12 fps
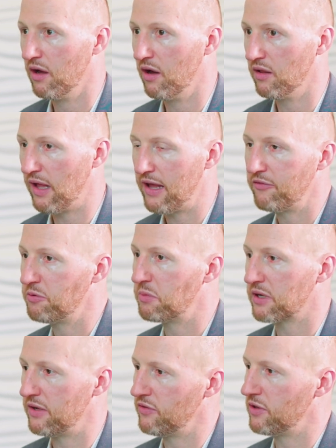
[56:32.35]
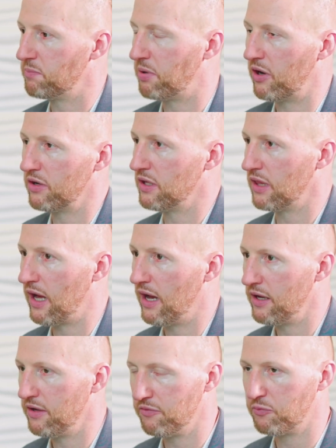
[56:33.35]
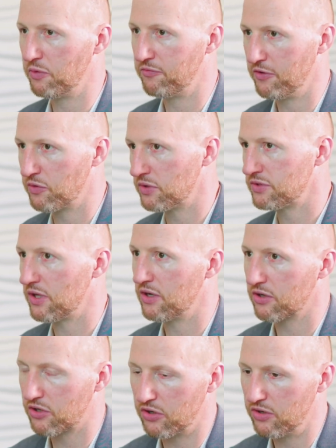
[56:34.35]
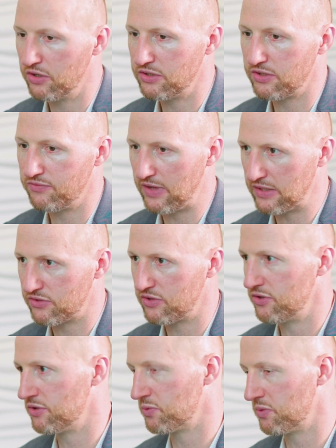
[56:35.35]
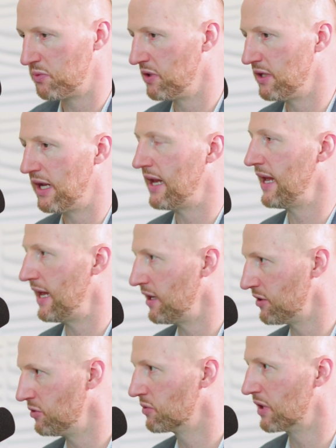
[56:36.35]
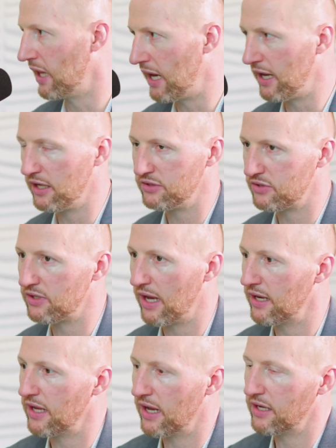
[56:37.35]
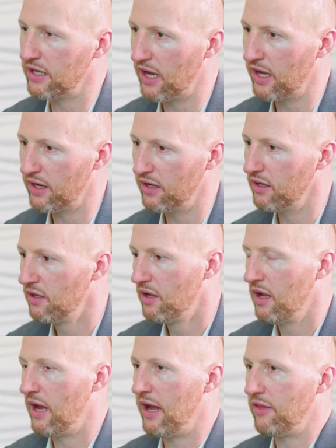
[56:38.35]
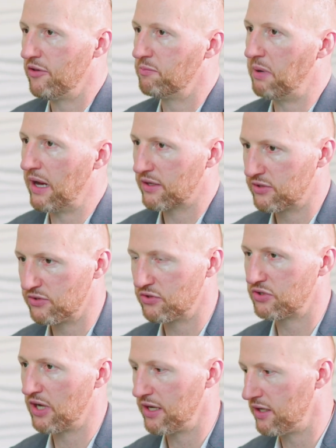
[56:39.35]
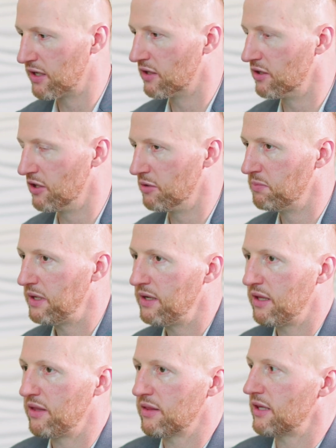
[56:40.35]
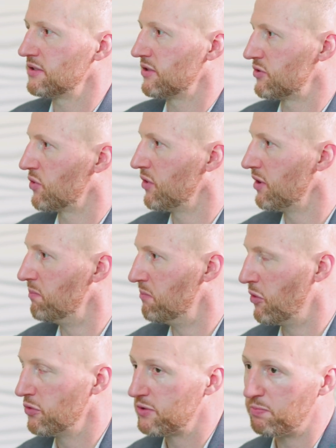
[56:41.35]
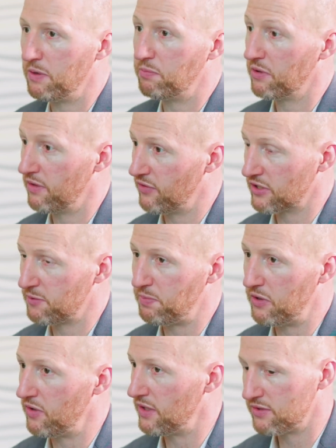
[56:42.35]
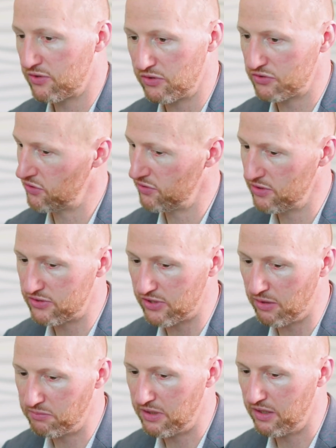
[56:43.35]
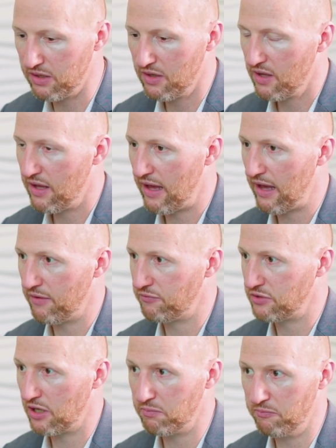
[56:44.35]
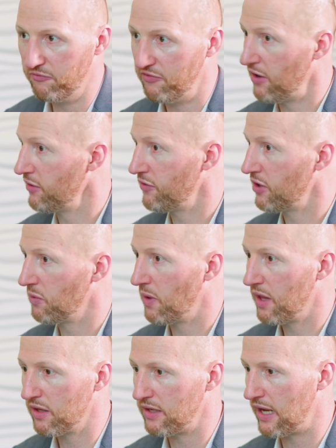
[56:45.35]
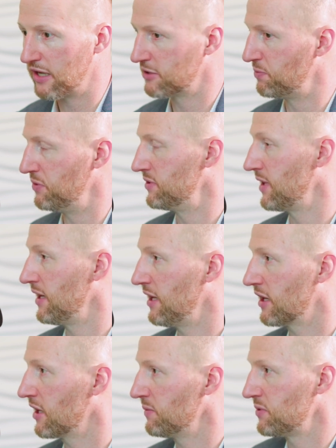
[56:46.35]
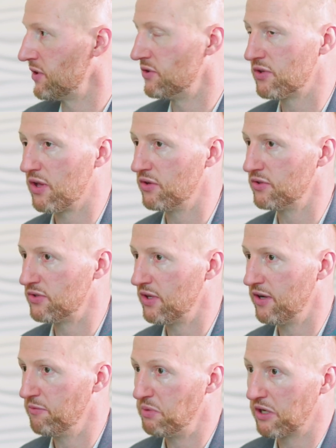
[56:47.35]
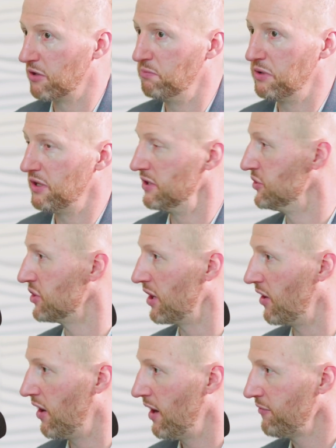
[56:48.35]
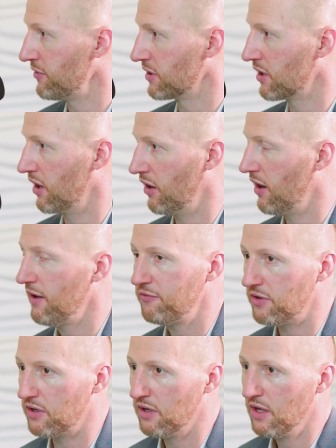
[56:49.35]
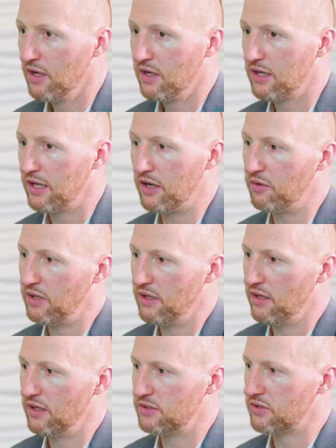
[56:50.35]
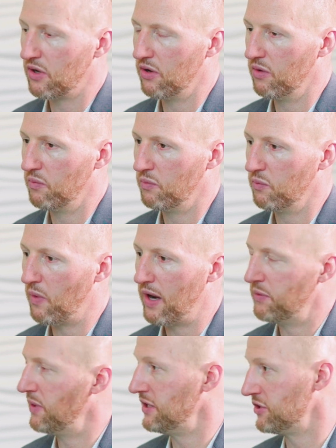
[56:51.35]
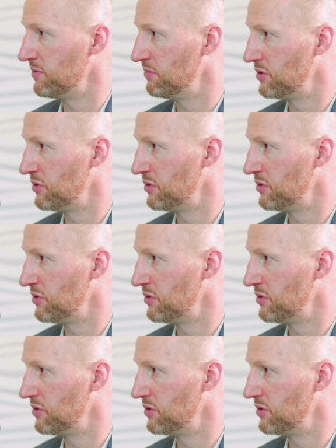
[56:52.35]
a lot of them are giving the party line of we're focused on our current investors. We're really not adding new clients, yada, yada, yada. And their boxes are tightening a little bit. And I think that's a story that most people have experienced. There are certainly some that have done very, very well and not experienced any hiccups. And there's others that have been completely shut off and cut off. And, it's a wide range in